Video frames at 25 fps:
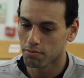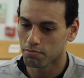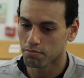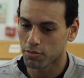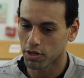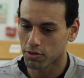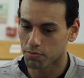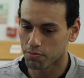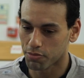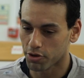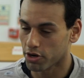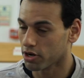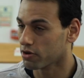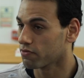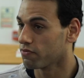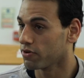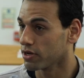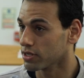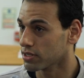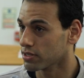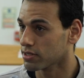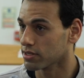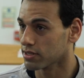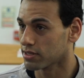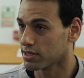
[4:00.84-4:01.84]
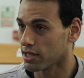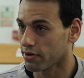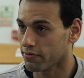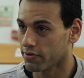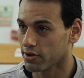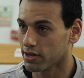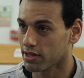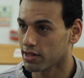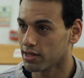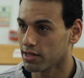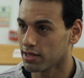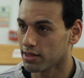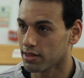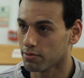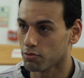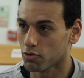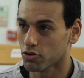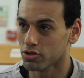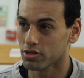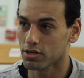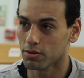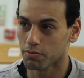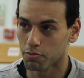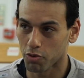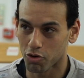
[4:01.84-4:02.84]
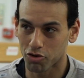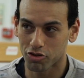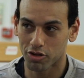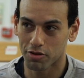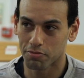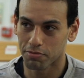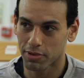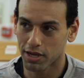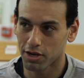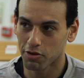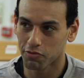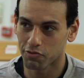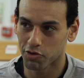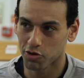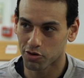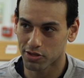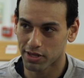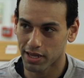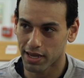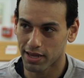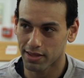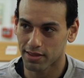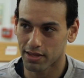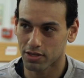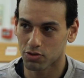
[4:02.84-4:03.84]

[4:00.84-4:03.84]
But breakfast is definitely the most important meal of your day.